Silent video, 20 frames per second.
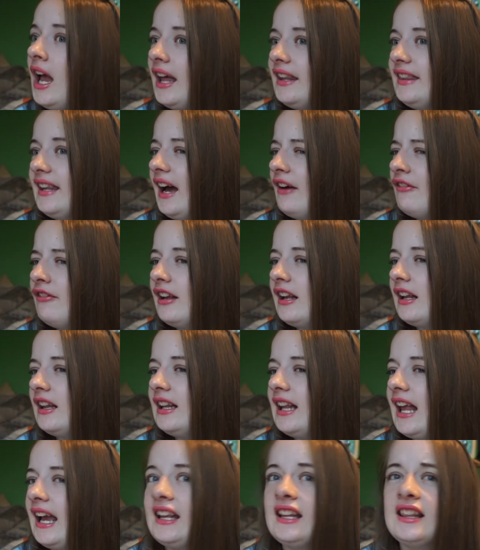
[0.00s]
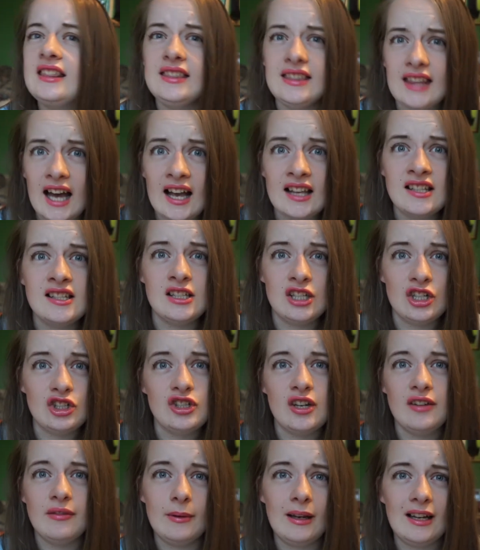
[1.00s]
that I feel like that's an
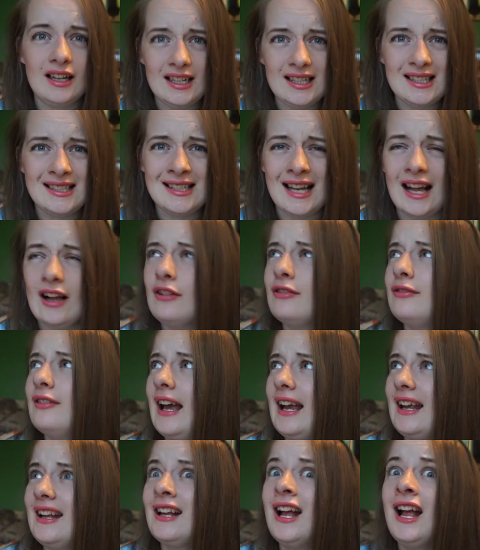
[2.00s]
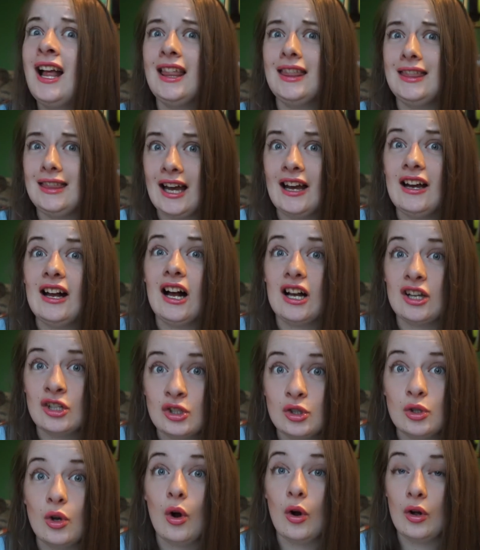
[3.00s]
achievement in itself, like they are
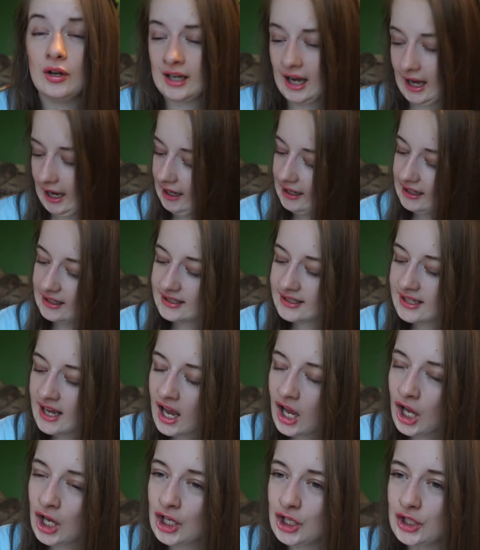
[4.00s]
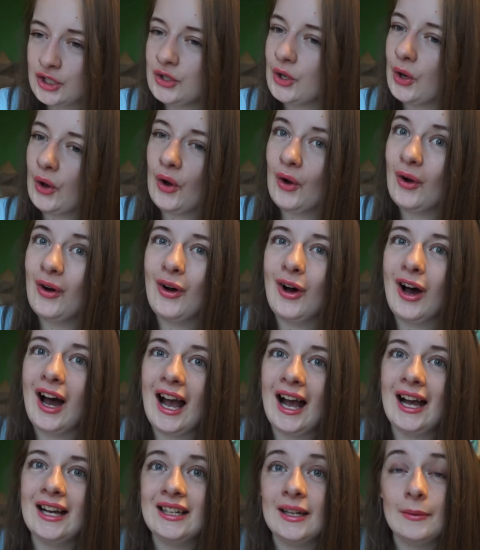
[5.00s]
so nice. So
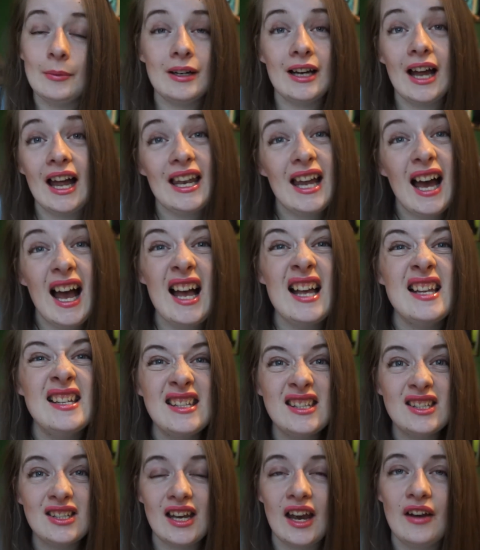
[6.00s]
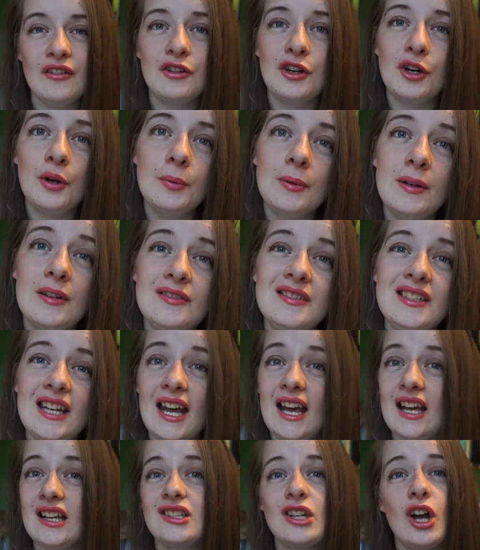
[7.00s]
I keep on getting asked every couple of
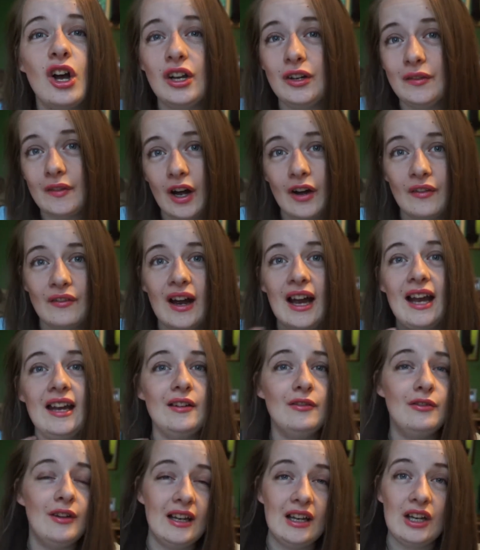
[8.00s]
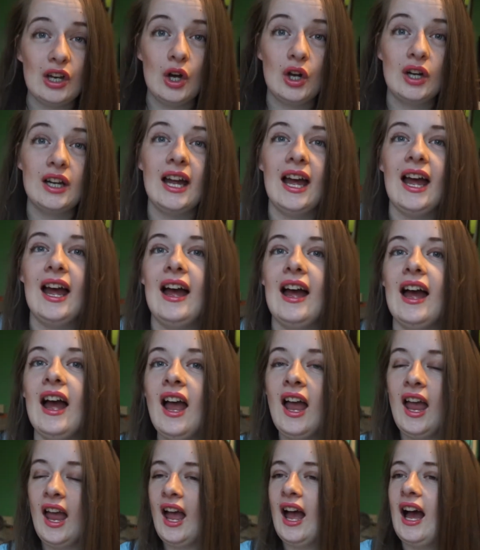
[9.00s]
days, oh, you're all right, you're feeling okay?
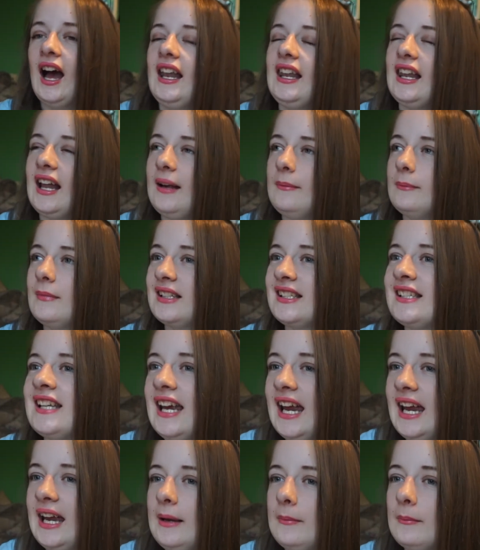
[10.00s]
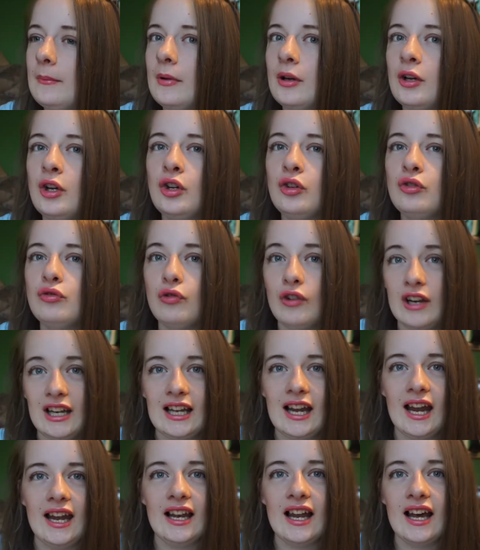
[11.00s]
And like my team
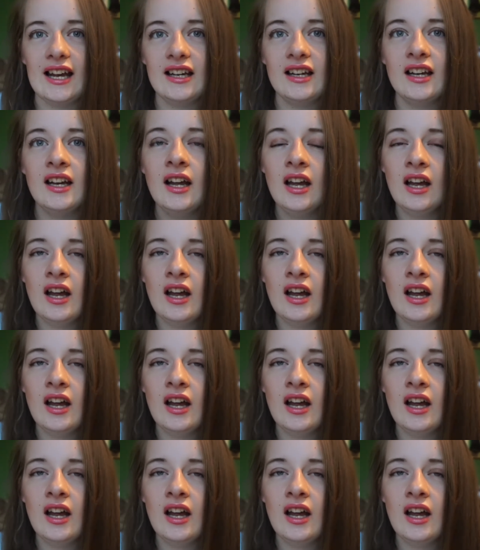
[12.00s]
really, like